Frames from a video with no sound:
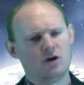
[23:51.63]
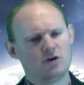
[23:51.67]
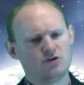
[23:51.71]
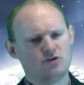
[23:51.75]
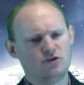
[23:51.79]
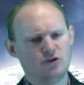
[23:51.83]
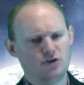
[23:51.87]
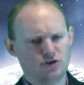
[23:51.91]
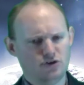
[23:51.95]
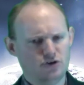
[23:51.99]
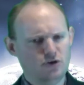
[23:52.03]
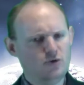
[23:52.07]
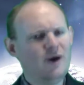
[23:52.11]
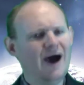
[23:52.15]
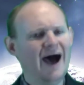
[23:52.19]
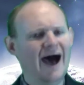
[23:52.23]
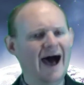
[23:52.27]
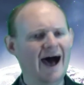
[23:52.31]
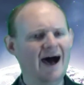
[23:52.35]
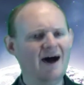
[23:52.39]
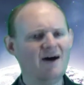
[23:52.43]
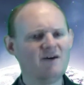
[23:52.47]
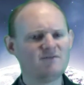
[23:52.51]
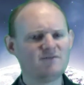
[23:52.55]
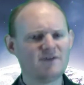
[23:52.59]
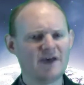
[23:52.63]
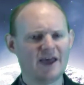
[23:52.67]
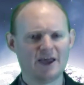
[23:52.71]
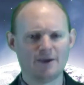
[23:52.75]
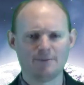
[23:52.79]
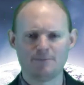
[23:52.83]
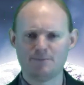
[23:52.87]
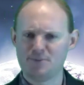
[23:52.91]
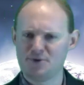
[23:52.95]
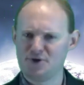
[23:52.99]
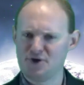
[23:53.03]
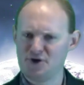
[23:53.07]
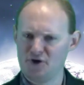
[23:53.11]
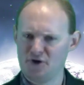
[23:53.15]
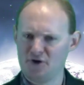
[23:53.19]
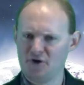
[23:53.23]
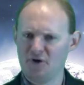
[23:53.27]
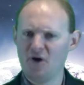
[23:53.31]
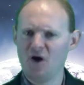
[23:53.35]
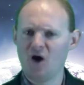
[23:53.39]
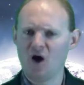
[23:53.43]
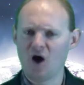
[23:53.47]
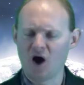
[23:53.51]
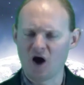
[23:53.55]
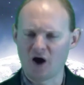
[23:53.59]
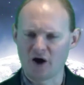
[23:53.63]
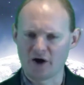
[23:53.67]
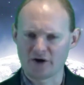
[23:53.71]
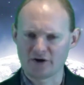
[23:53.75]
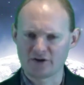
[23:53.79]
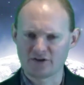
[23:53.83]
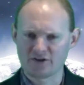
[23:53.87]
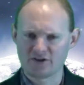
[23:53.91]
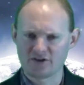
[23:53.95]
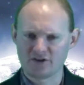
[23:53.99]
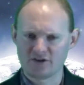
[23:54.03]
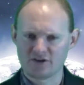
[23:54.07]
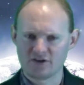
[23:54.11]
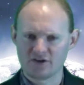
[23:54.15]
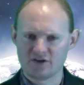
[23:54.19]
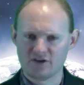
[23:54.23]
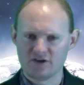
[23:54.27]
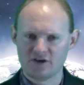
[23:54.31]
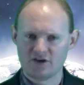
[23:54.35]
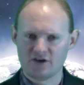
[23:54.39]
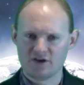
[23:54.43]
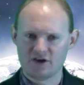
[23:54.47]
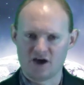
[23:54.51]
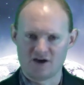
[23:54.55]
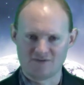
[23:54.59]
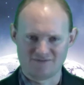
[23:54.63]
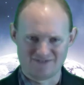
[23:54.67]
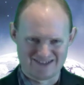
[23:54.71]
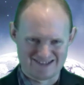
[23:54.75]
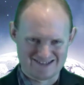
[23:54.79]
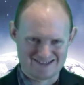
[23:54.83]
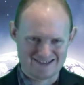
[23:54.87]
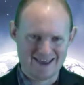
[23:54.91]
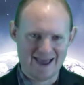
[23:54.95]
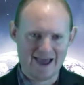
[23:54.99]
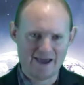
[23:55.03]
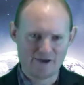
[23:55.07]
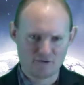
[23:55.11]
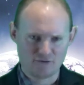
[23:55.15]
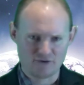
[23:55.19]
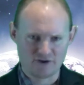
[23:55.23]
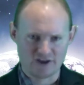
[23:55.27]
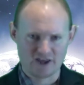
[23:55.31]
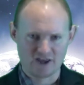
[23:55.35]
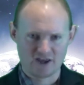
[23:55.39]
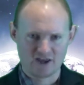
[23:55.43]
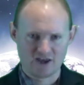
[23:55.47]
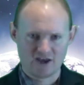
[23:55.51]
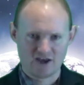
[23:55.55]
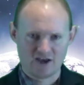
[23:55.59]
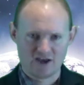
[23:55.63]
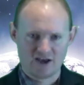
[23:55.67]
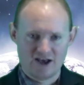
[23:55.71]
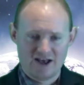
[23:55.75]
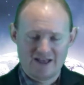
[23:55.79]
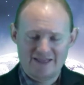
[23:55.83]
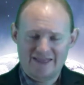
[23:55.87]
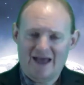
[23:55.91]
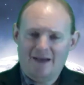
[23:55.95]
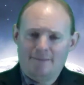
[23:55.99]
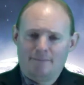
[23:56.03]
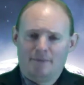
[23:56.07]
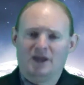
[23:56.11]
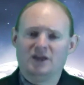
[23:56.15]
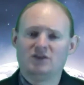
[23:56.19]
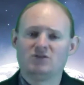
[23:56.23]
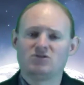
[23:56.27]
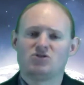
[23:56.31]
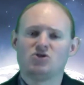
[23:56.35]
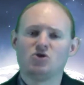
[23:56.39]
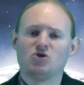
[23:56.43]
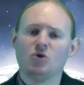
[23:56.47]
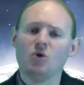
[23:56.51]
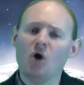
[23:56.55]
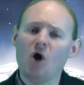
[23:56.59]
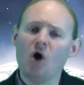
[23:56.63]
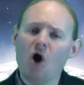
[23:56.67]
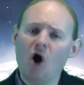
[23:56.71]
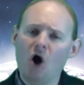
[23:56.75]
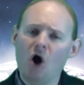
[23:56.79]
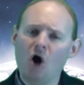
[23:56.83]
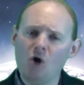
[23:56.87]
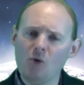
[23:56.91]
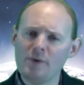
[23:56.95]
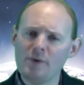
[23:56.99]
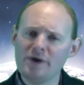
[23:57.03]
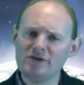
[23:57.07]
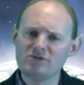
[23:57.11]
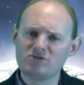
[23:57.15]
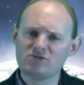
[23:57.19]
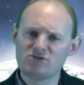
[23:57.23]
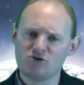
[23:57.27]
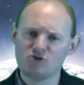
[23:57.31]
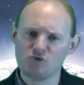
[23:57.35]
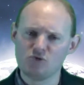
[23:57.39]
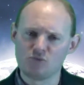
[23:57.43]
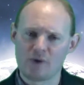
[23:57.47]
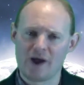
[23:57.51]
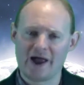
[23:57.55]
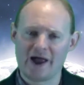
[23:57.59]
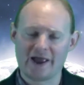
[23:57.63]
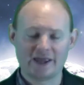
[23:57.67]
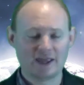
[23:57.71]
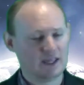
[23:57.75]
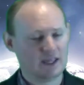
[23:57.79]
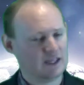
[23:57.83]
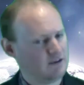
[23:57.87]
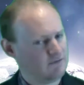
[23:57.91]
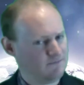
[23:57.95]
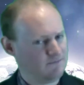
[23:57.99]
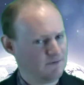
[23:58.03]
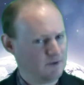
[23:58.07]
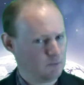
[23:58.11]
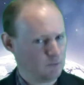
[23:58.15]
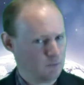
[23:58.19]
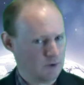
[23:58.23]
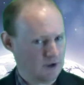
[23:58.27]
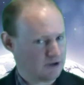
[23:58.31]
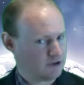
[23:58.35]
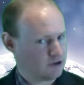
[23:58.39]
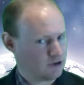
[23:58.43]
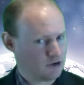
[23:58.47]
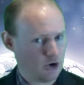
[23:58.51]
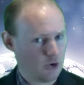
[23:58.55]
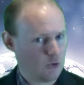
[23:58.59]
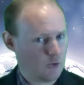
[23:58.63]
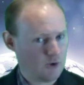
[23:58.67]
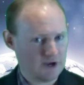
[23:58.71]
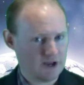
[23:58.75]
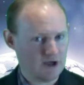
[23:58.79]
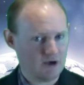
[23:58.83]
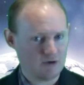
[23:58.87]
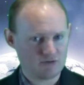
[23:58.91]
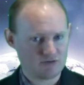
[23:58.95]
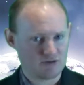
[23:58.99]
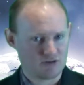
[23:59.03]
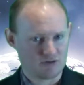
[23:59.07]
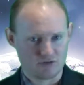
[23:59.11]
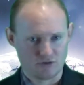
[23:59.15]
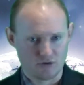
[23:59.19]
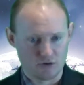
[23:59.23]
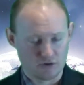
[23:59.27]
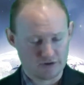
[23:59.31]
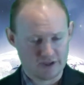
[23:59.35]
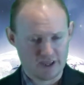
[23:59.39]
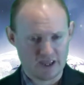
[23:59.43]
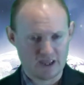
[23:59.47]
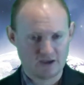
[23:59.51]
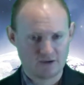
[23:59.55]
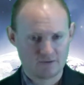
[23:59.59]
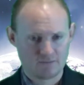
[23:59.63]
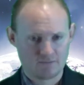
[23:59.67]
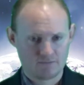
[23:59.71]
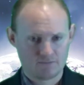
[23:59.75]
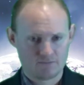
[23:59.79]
Do you have a pure heart of integrity? That means you always do right, even when no one else is looking.